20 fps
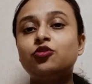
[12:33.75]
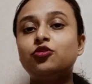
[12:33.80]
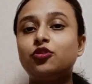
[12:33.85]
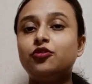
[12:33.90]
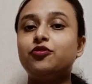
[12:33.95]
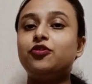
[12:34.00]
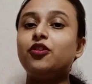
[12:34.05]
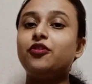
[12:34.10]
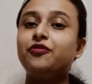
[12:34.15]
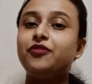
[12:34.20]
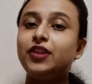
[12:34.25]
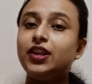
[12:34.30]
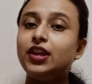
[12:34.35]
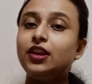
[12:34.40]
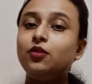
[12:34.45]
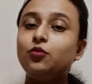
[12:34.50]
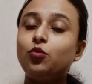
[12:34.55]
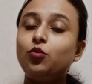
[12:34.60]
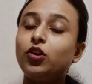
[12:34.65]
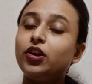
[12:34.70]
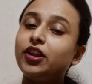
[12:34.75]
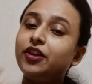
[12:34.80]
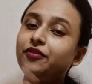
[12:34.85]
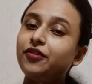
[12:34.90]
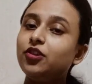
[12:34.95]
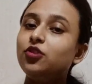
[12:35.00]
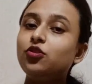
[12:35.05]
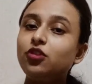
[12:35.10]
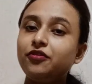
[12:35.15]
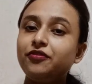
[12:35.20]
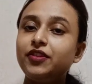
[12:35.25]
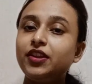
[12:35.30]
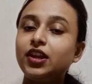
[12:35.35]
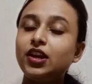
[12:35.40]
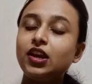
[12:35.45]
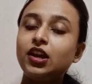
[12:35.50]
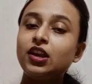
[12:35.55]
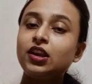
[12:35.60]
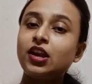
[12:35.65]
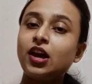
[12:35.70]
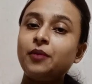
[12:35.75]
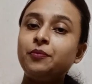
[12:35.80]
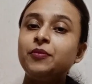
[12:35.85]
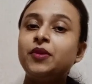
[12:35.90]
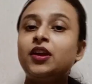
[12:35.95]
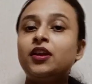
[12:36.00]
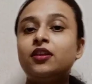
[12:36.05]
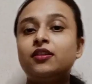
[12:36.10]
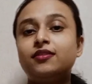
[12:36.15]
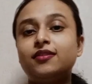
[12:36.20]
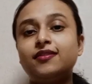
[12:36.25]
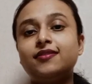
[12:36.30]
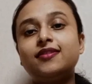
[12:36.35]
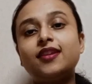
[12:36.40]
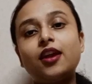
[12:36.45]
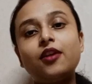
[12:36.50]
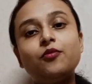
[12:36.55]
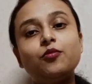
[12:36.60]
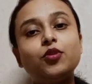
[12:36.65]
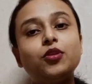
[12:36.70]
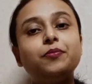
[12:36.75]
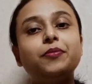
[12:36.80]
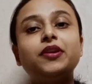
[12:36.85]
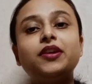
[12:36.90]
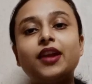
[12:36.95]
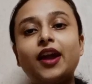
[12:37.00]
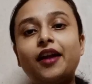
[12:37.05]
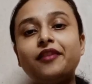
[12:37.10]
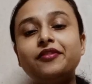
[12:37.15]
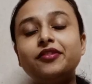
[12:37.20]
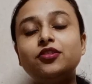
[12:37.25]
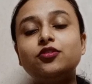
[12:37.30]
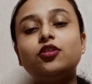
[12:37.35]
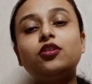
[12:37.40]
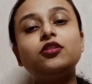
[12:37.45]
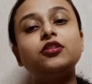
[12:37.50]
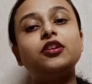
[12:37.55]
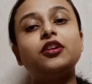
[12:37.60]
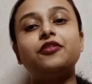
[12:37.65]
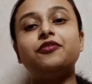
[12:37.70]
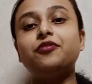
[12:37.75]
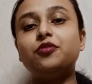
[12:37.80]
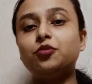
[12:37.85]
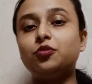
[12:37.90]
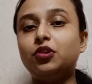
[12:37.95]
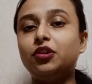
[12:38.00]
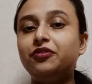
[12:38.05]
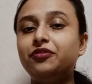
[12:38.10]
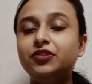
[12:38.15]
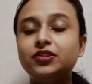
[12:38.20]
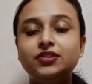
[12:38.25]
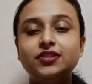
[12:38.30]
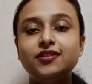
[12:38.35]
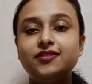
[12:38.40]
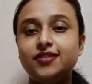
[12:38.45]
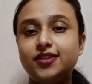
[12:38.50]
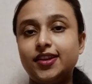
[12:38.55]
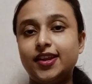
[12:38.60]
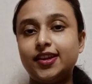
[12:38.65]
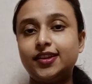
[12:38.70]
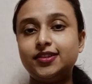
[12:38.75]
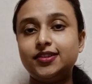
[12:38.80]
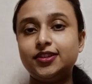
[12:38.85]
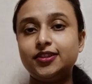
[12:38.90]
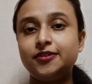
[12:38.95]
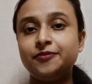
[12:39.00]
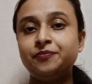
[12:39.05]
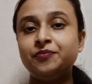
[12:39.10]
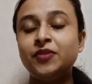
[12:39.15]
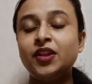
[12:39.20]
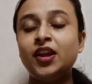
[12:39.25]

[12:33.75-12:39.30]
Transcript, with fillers: So if you're filling whatever you are filling it up, the same will be carried on if you are further selected